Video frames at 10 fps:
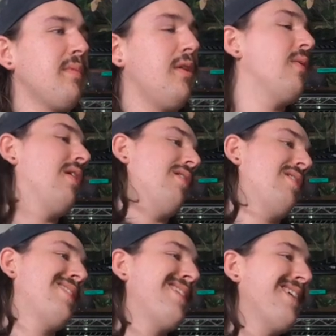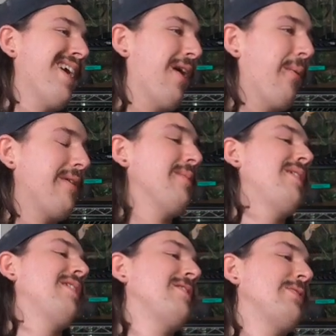well, one will
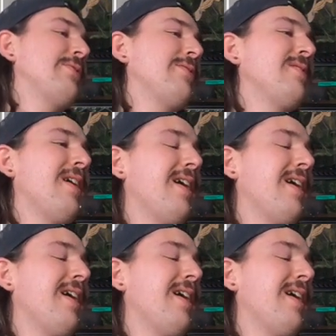be the new